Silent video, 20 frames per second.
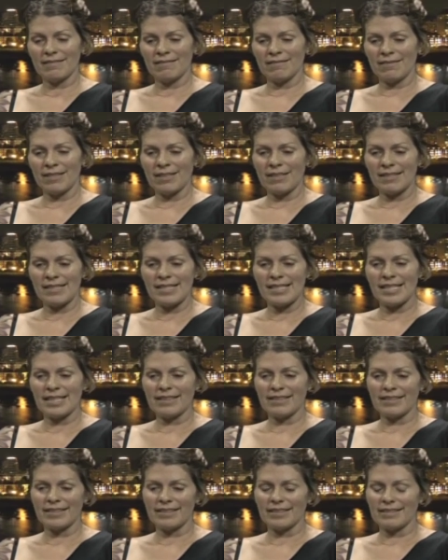
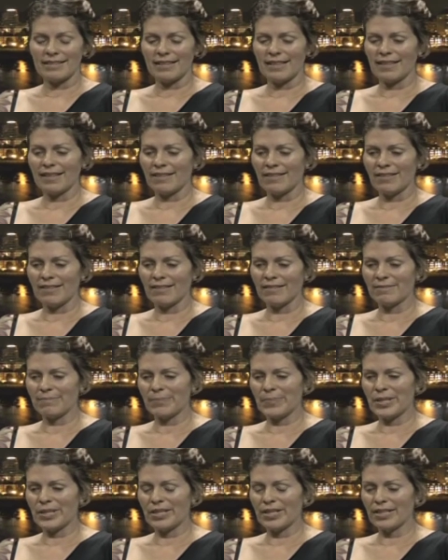Lownsdale and the other
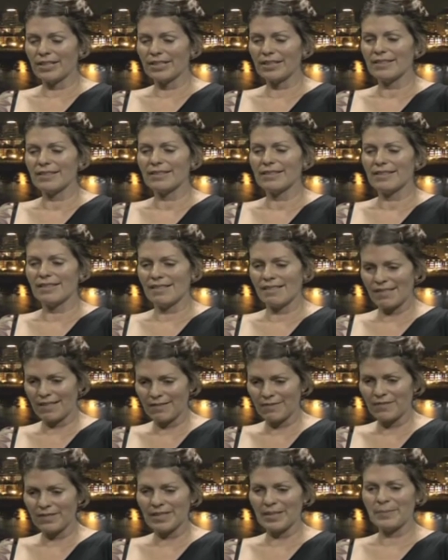park is
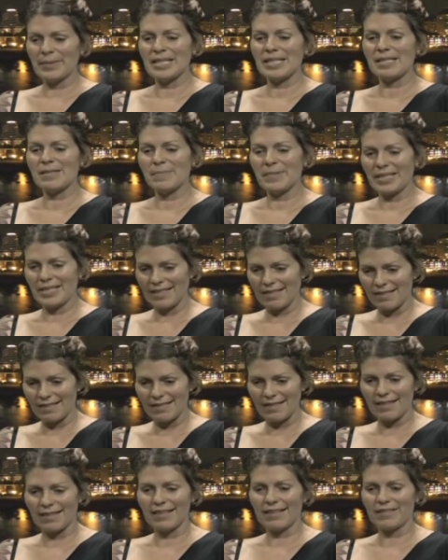off limits
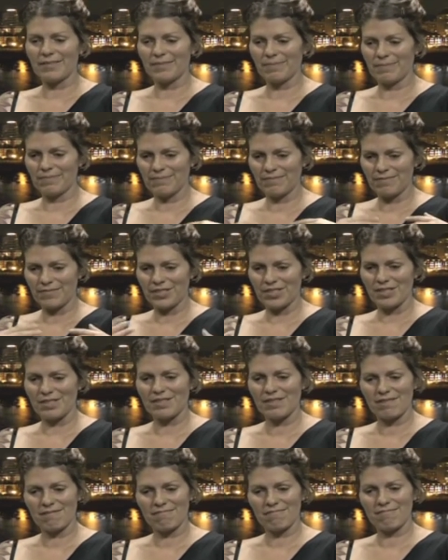because they
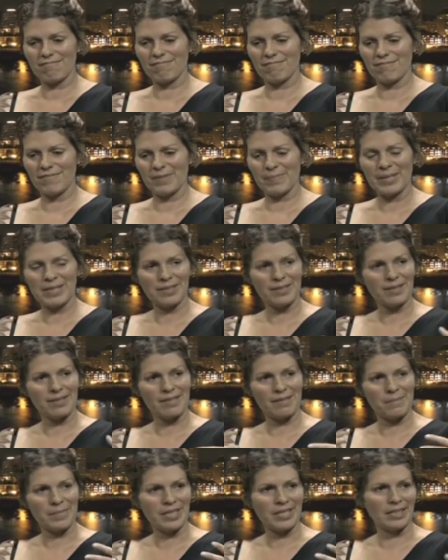just spent all
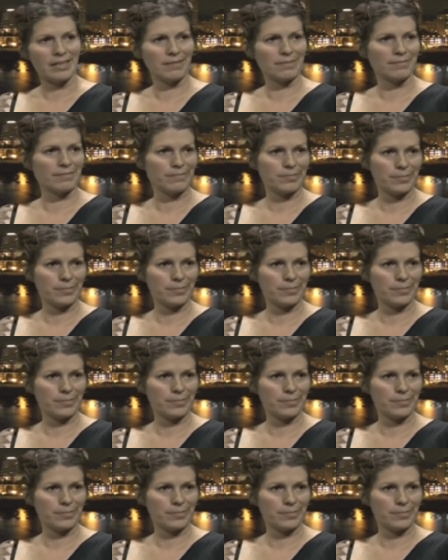this money